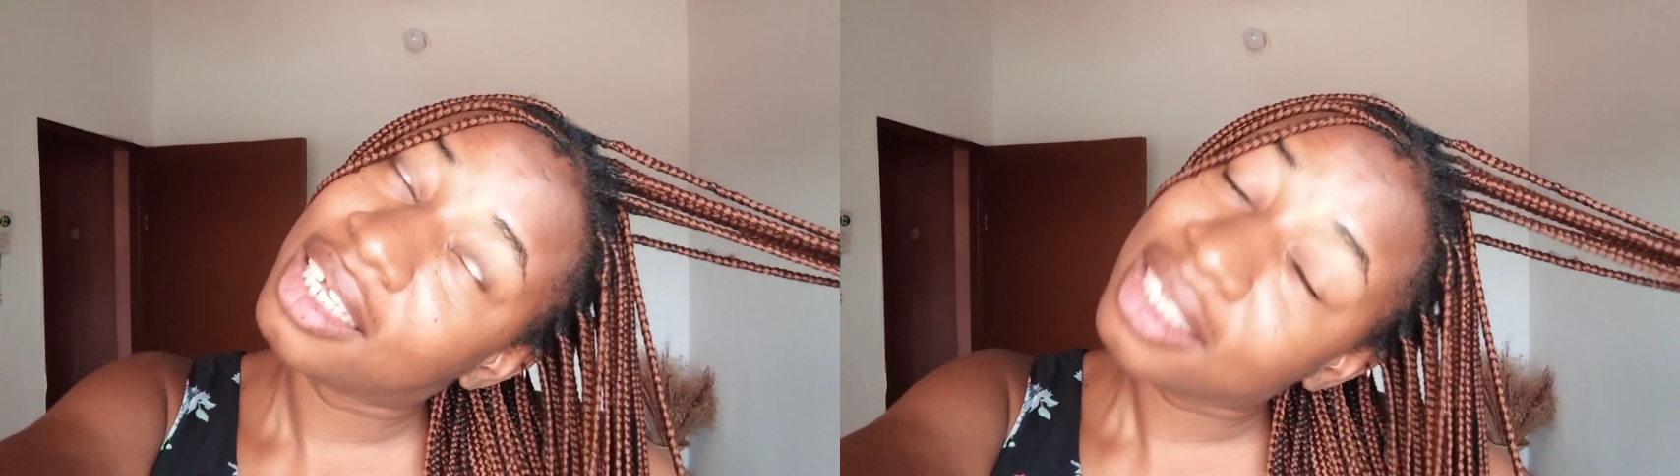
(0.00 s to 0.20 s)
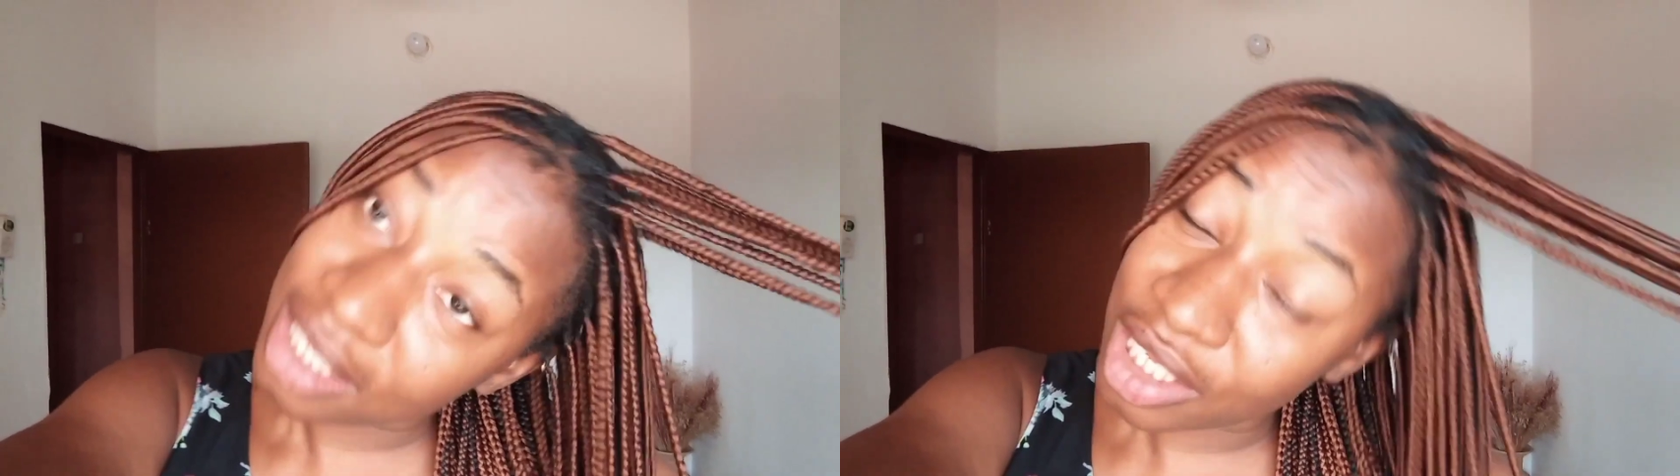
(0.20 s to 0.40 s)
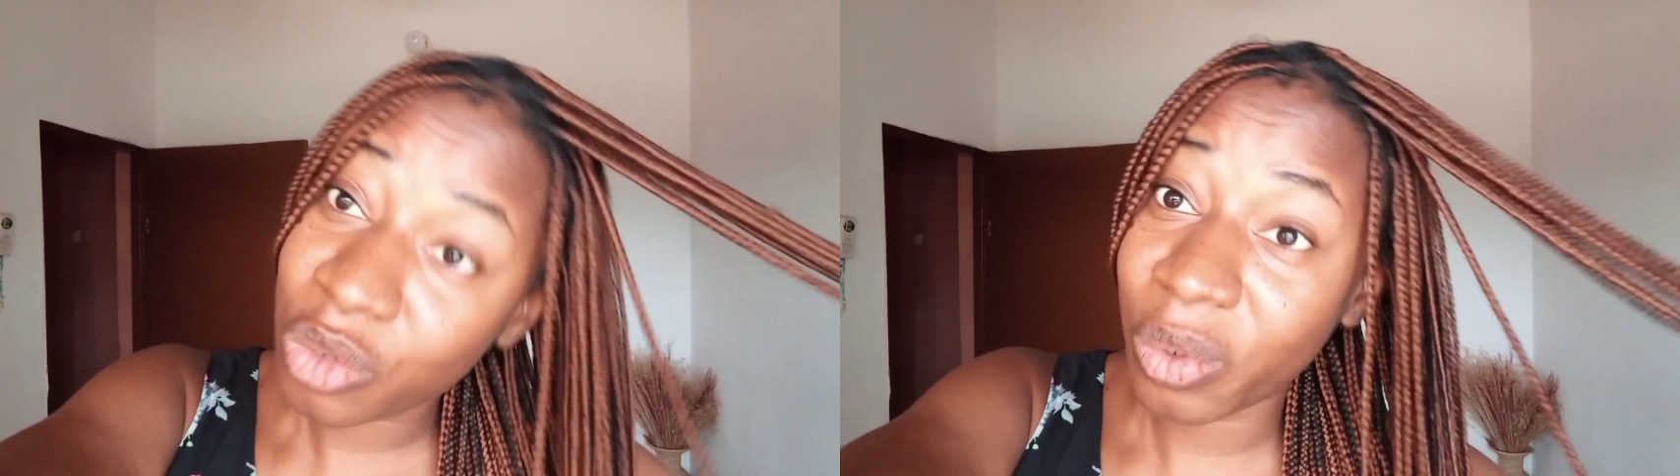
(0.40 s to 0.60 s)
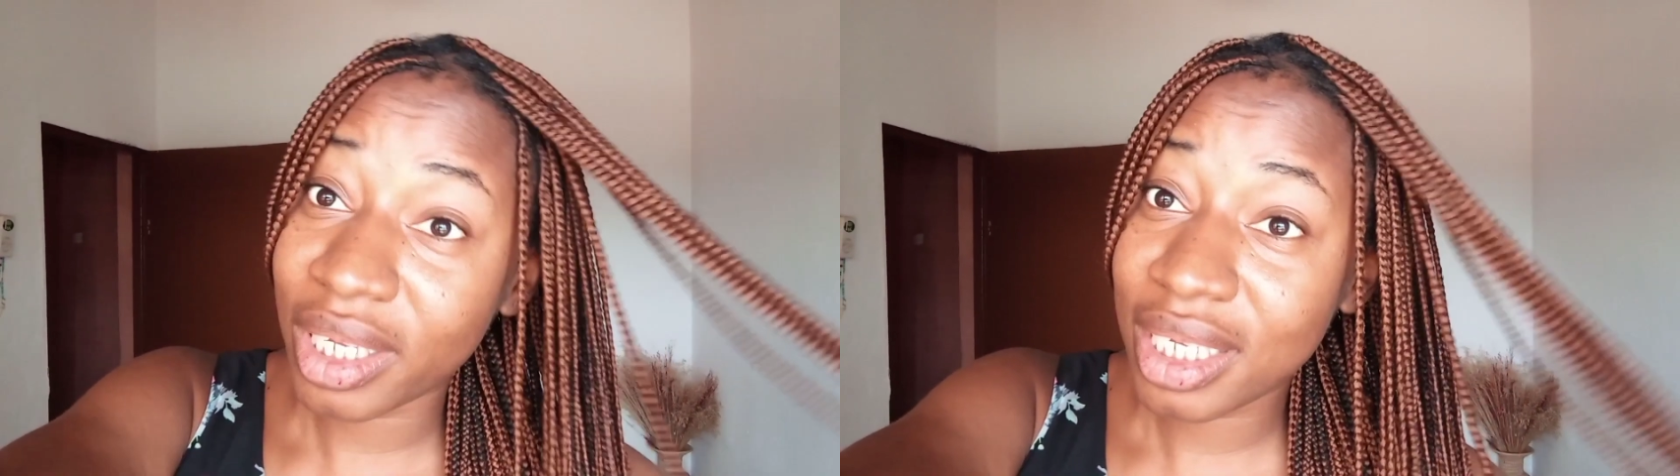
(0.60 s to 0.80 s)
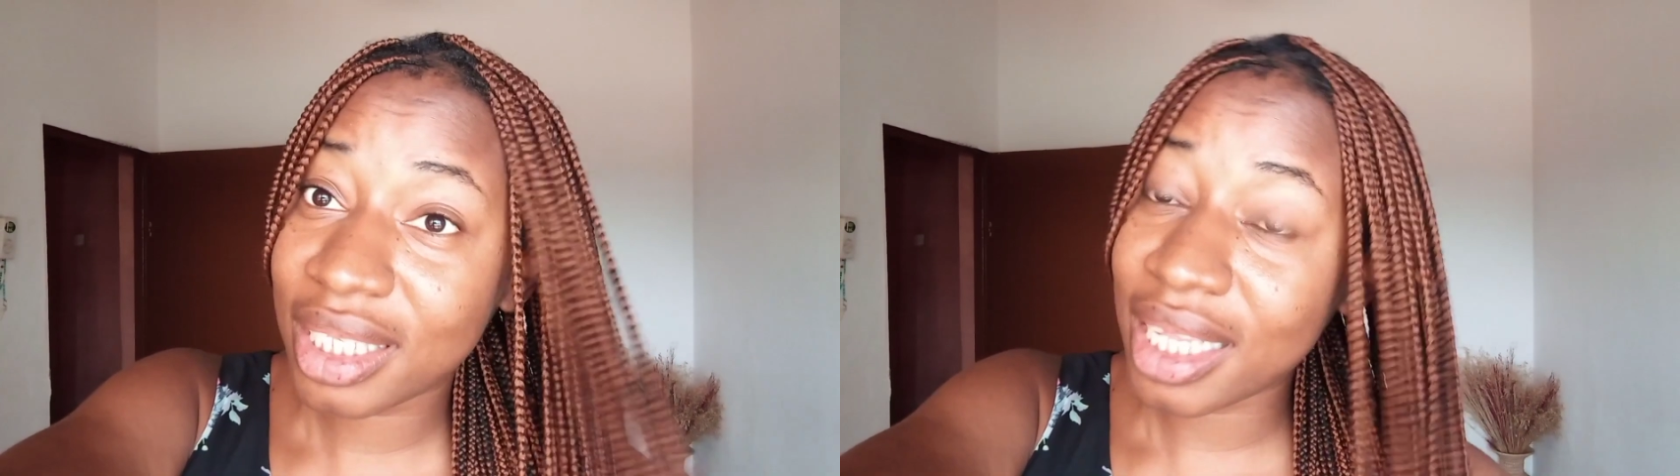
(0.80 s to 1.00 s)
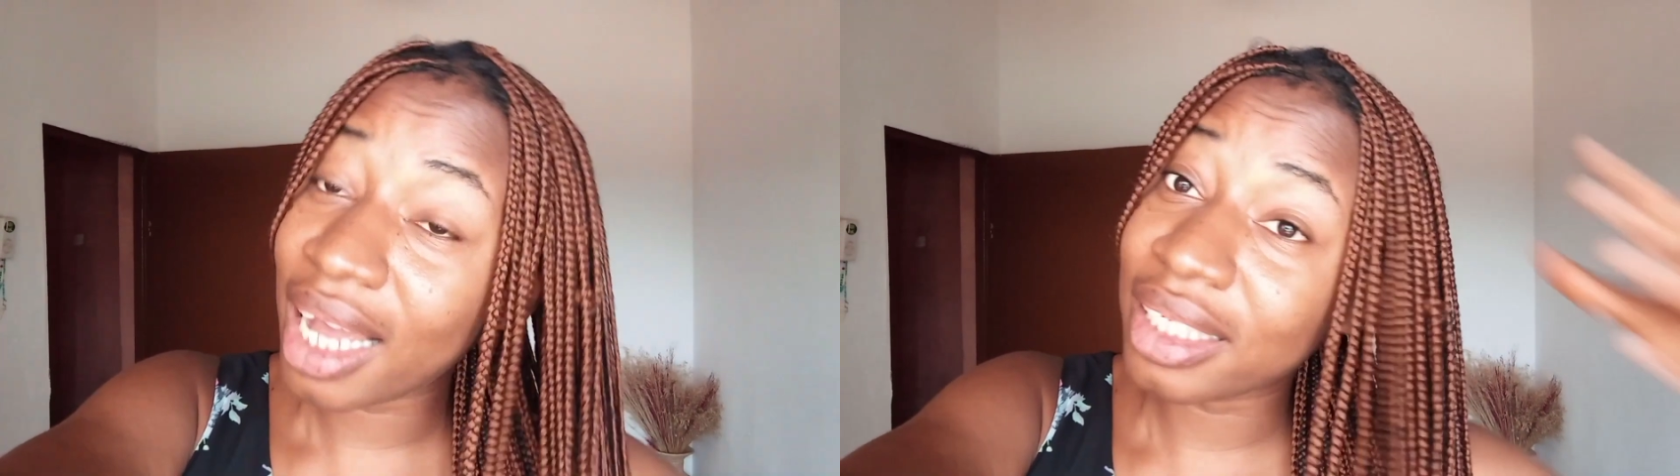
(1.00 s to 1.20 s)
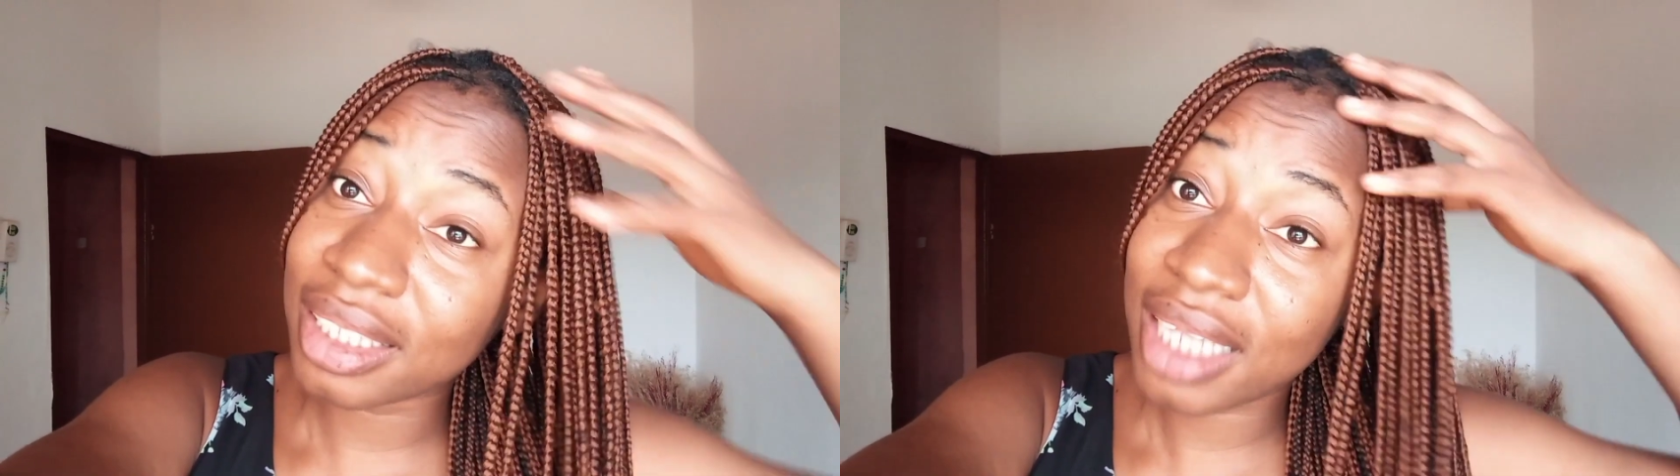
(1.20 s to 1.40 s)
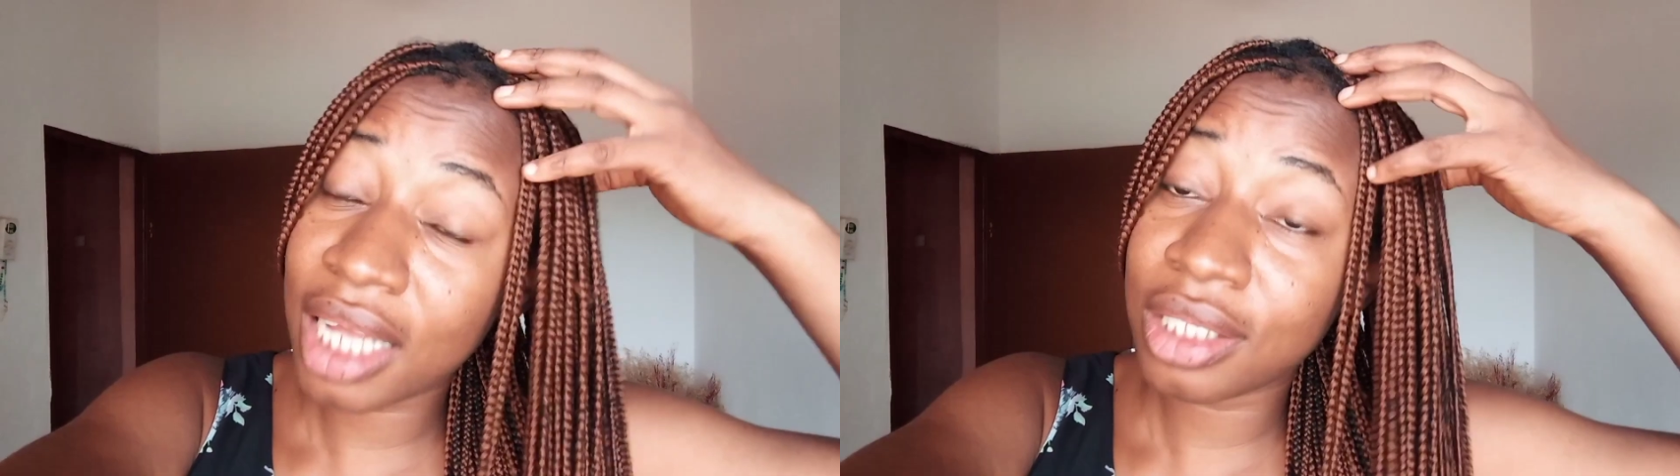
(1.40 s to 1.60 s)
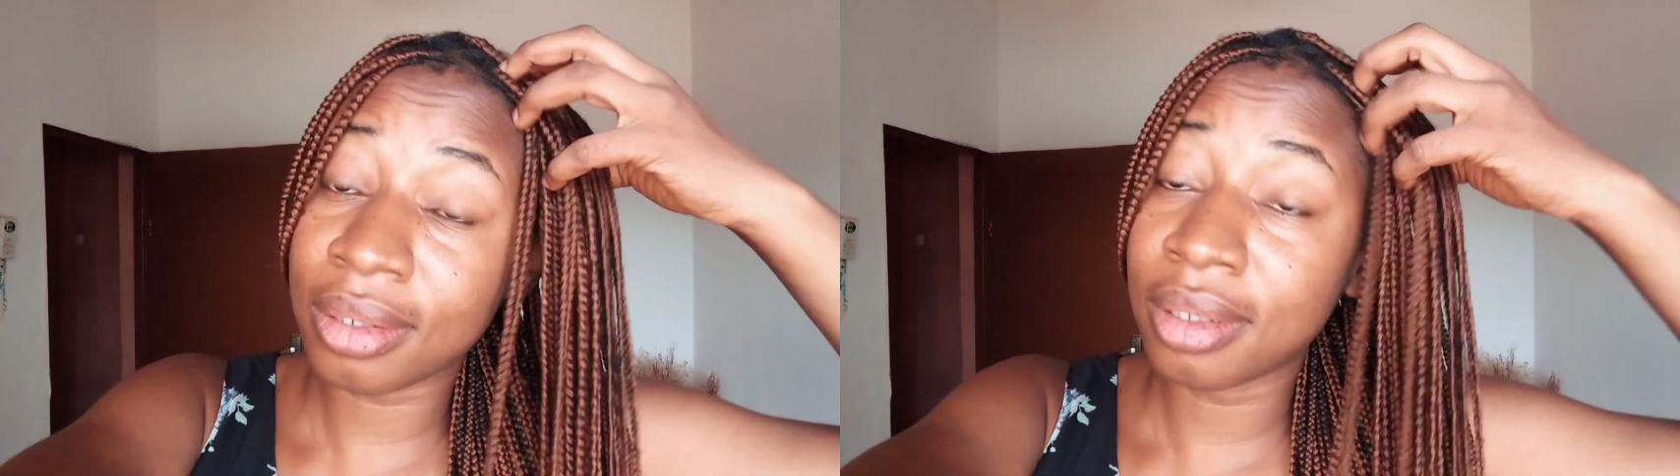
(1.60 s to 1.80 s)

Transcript: 6 weeks and it has to